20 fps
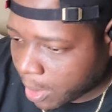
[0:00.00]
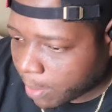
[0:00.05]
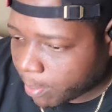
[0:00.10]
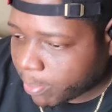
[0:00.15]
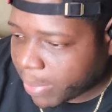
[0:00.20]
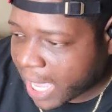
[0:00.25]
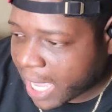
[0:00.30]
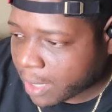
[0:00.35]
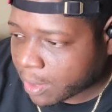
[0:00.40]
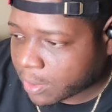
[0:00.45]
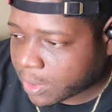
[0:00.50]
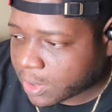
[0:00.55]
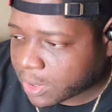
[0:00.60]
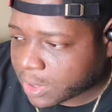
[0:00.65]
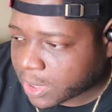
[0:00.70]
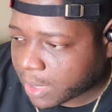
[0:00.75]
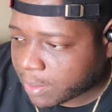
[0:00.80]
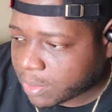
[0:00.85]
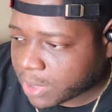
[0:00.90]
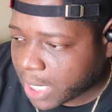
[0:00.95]
back on the
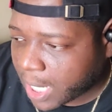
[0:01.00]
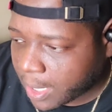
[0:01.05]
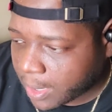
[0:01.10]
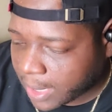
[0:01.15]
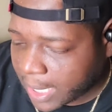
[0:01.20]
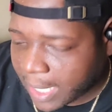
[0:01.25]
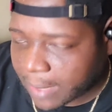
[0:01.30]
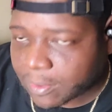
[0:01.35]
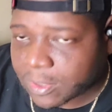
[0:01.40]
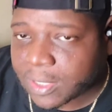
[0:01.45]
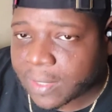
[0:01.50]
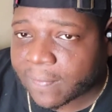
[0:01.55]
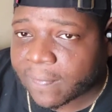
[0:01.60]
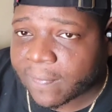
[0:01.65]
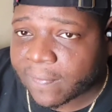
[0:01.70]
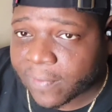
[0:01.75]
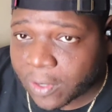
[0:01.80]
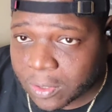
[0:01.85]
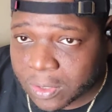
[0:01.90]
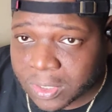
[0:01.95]
subject, that was
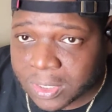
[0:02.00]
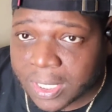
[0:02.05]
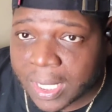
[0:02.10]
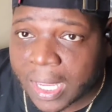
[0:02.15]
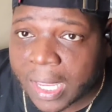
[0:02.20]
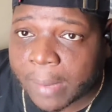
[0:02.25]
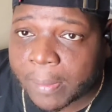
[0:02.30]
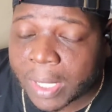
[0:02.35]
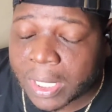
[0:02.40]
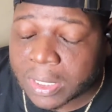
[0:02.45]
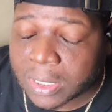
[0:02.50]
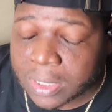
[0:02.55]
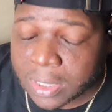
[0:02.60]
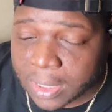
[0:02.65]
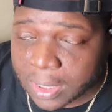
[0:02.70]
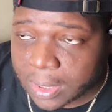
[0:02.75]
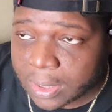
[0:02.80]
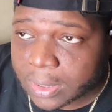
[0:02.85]
the first time I took